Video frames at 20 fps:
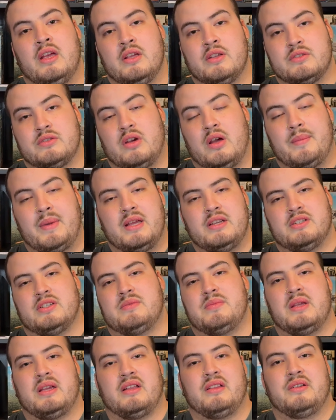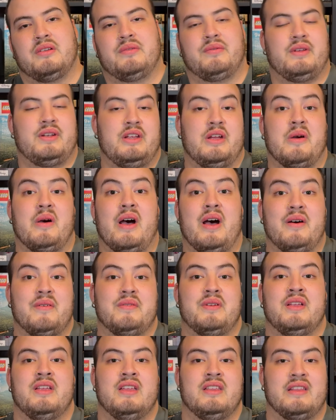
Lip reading: So I might just make a little video of